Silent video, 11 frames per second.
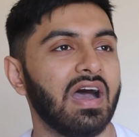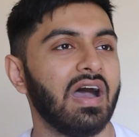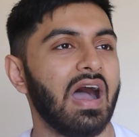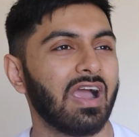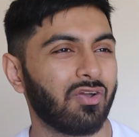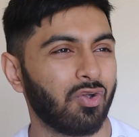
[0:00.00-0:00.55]
that
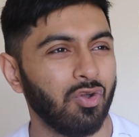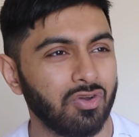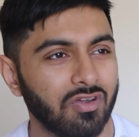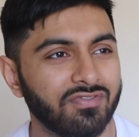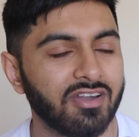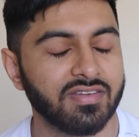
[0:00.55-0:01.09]
I could
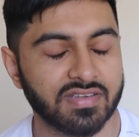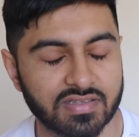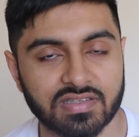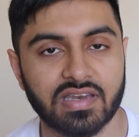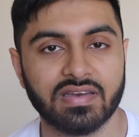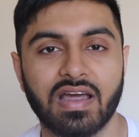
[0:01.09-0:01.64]
have done
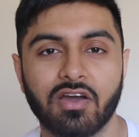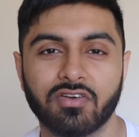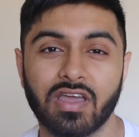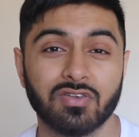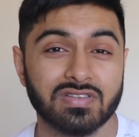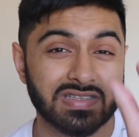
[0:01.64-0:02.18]
yesterday night.
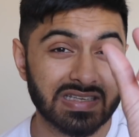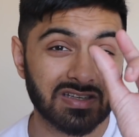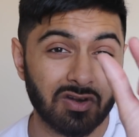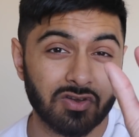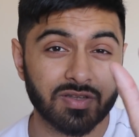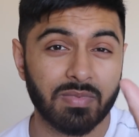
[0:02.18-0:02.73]
Okay, I was this
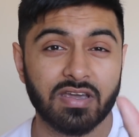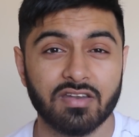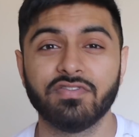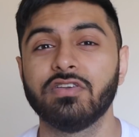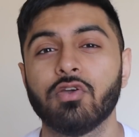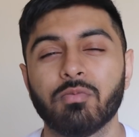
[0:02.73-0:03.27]
close to making a
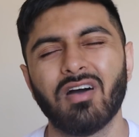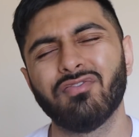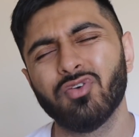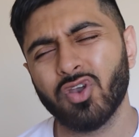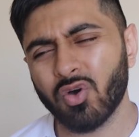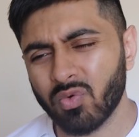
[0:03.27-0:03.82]
video, but I
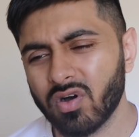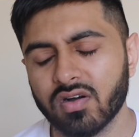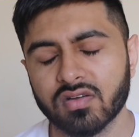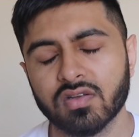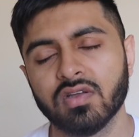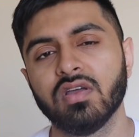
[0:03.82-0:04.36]
thought, you know
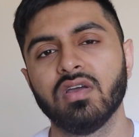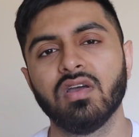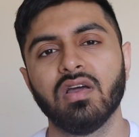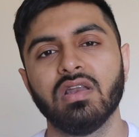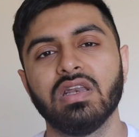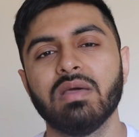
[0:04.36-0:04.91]
what?
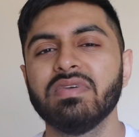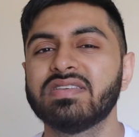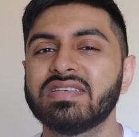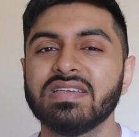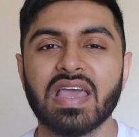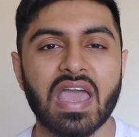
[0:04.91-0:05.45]
Let me
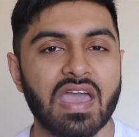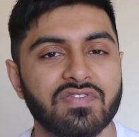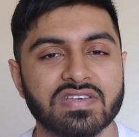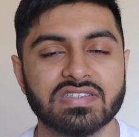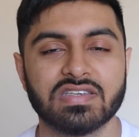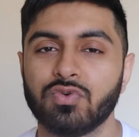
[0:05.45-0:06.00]
see
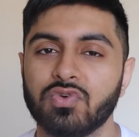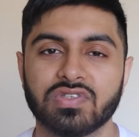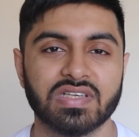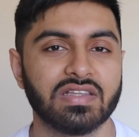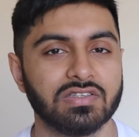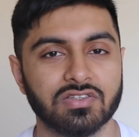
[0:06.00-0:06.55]
every single
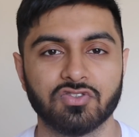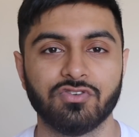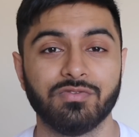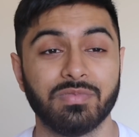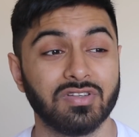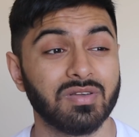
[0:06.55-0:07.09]
side of the
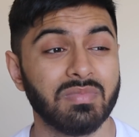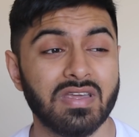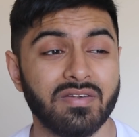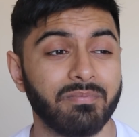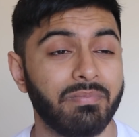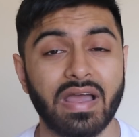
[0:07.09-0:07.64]
story, because I'm
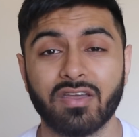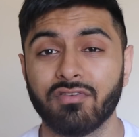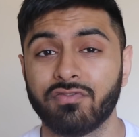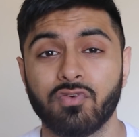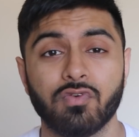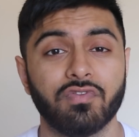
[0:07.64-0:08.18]
hearing back
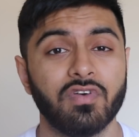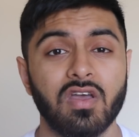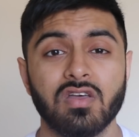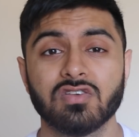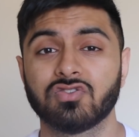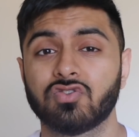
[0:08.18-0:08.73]
and forth
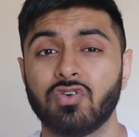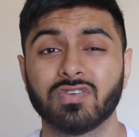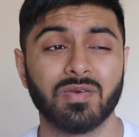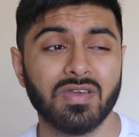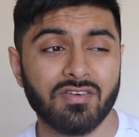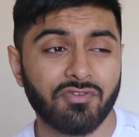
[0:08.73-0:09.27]
stories.
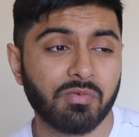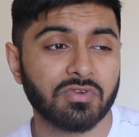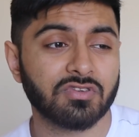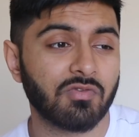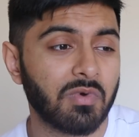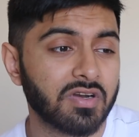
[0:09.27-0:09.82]
I'm hearing
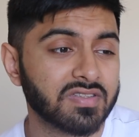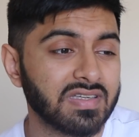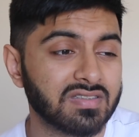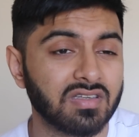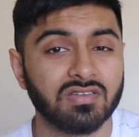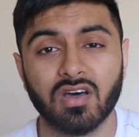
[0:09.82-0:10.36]
FabrizioRomano saying
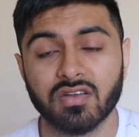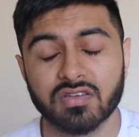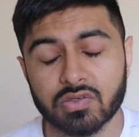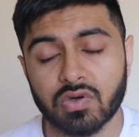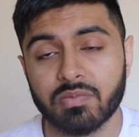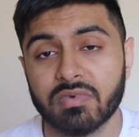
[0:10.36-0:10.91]
it's a done
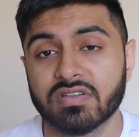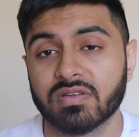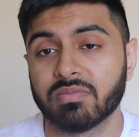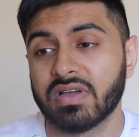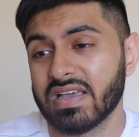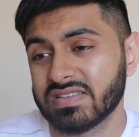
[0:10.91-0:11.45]
deal. I'm hearing
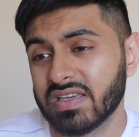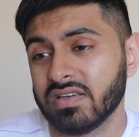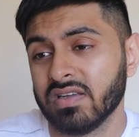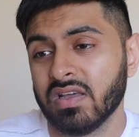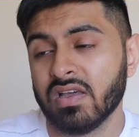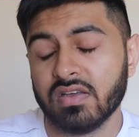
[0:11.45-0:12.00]
some guy saying,